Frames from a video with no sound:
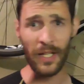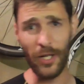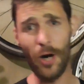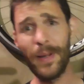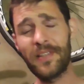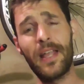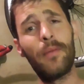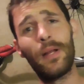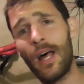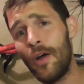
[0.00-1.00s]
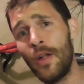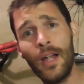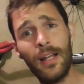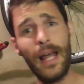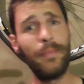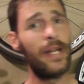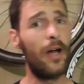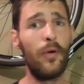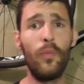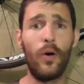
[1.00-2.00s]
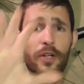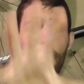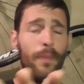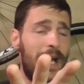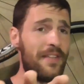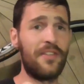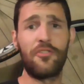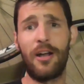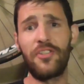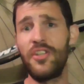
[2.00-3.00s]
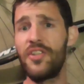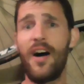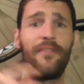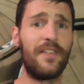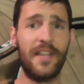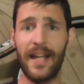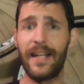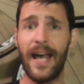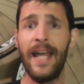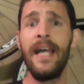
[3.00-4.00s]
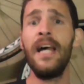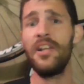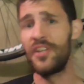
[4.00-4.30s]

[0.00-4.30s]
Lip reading: Comments down below. Let me know what your pacing strategies are for 10k.